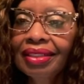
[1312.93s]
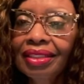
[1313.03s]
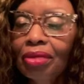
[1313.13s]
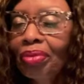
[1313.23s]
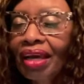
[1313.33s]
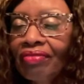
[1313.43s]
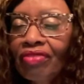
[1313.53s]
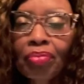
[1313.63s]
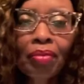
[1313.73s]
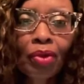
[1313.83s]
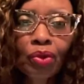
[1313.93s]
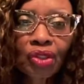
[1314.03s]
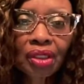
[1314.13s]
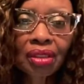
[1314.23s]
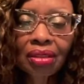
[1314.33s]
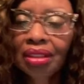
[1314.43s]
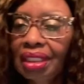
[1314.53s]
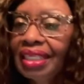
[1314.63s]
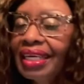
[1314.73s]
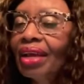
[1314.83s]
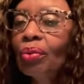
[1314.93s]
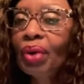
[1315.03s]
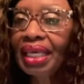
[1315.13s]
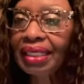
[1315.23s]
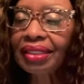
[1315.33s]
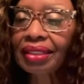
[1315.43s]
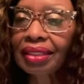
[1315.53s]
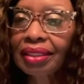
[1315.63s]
You apply for promotion. You got to wait.